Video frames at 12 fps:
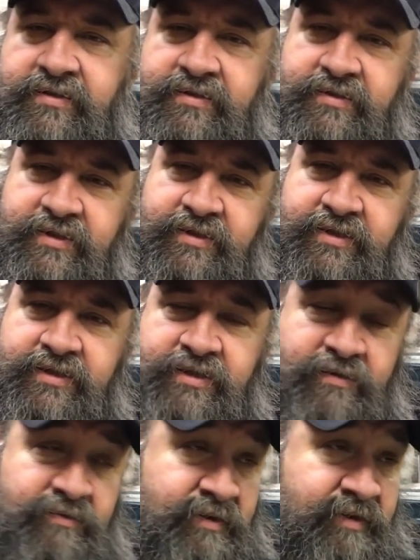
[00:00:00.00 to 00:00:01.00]
60s,
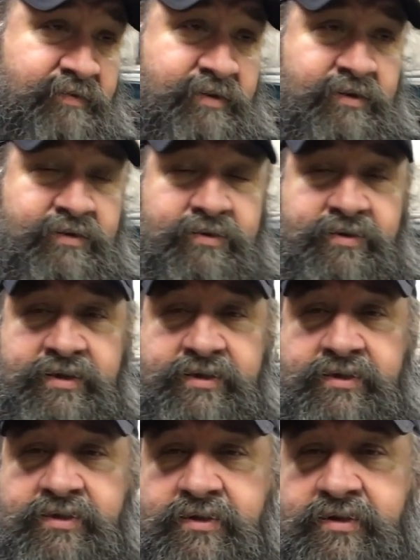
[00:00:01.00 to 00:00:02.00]
you know, even in the
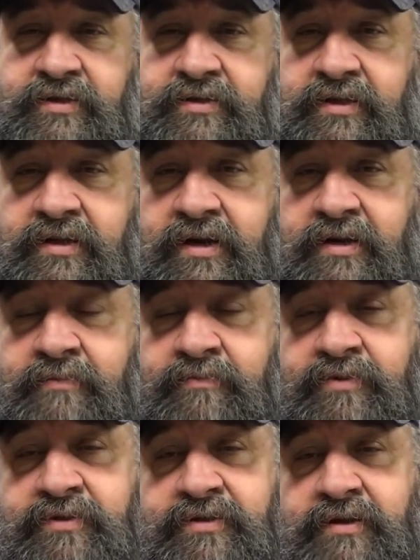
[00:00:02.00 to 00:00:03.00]
20s and 30s, a lot of
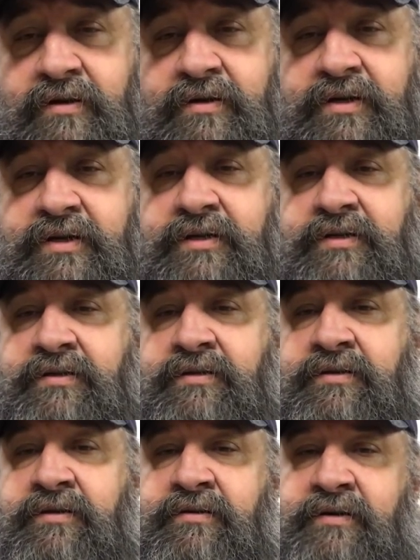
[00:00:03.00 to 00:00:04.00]
them are starting to get into
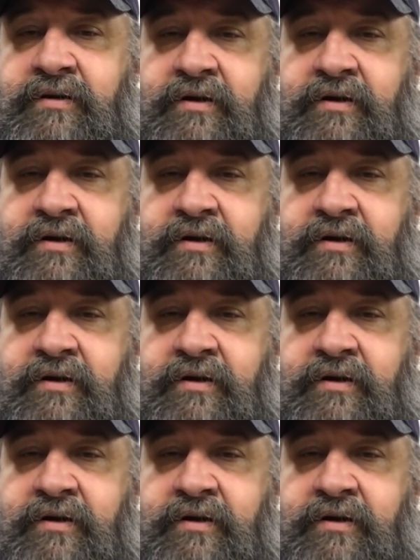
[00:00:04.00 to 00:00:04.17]
the